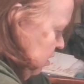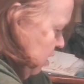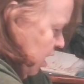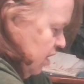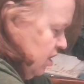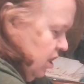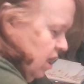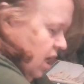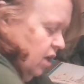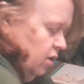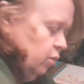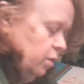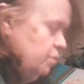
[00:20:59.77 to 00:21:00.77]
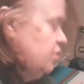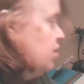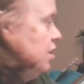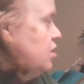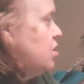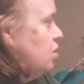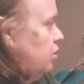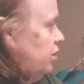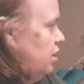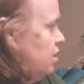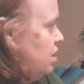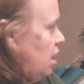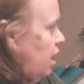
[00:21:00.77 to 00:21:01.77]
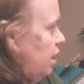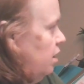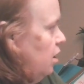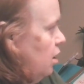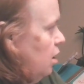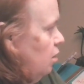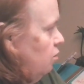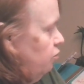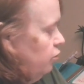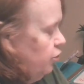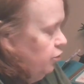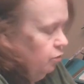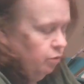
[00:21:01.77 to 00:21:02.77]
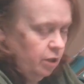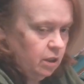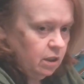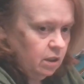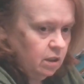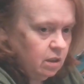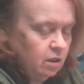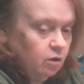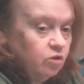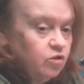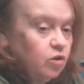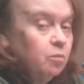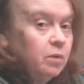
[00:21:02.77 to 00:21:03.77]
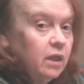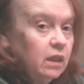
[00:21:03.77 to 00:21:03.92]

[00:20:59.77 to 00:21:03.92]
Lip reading: actually hand whip stitched on the inside for 2 reasons. There are so many